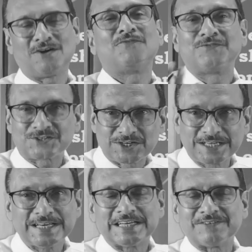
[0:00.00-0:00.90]

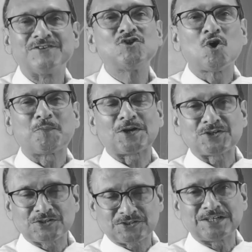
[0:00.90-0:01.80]
obviously, if new
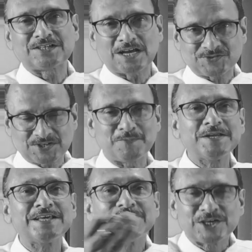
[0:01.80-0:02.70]
operations and tasks come
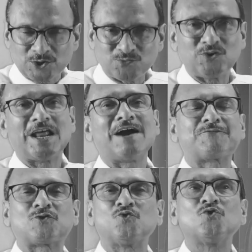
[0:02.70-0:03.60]
in, you will
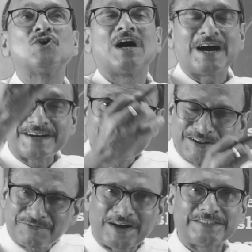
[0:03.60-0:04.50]
have to
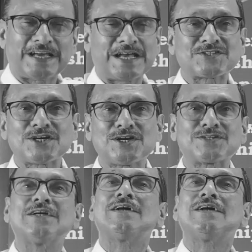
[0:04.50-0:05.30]
identify the hazard,